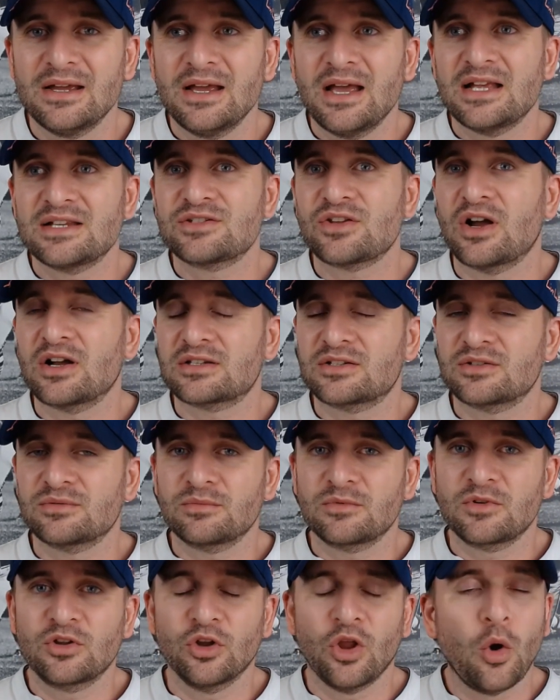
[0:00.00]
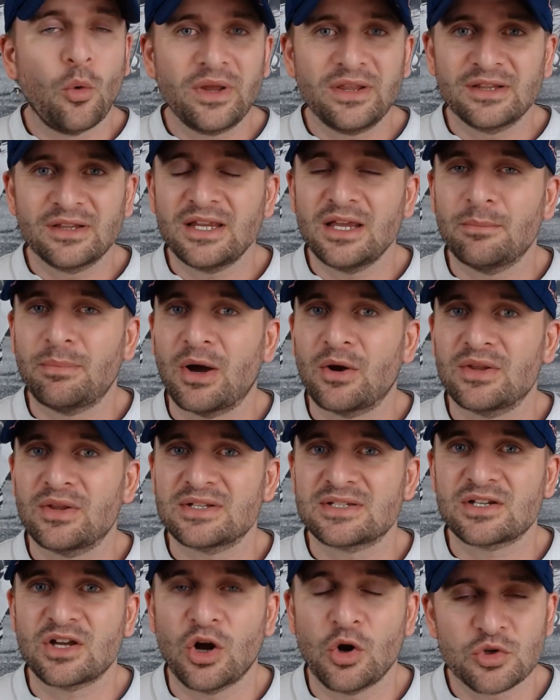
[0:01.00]
has talked glowingly about
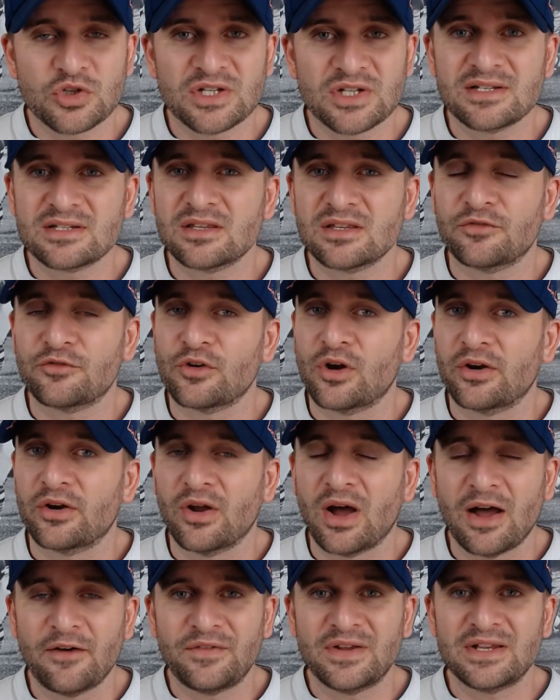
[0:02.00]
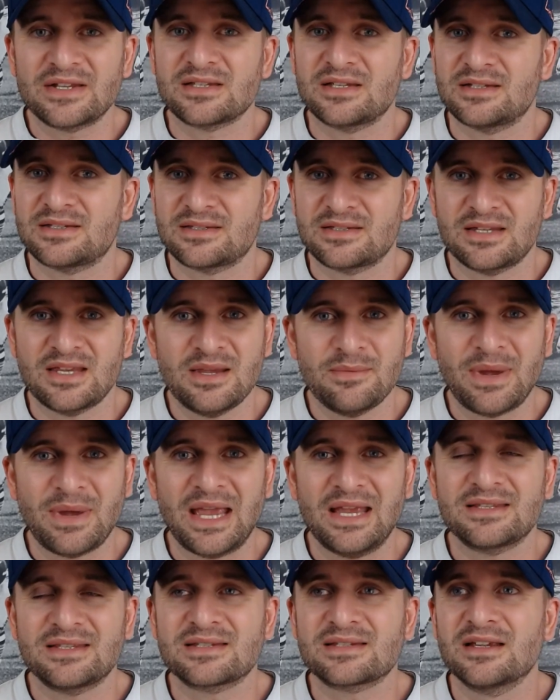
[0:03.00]
his coaches, the front office, his
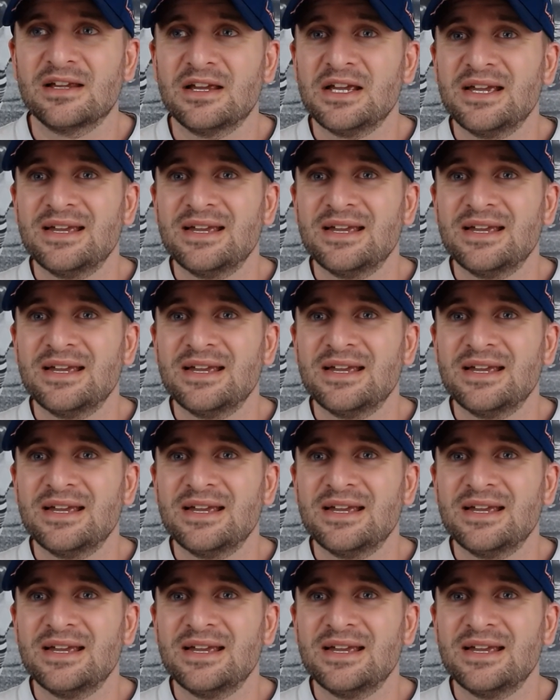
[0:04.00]
teammates.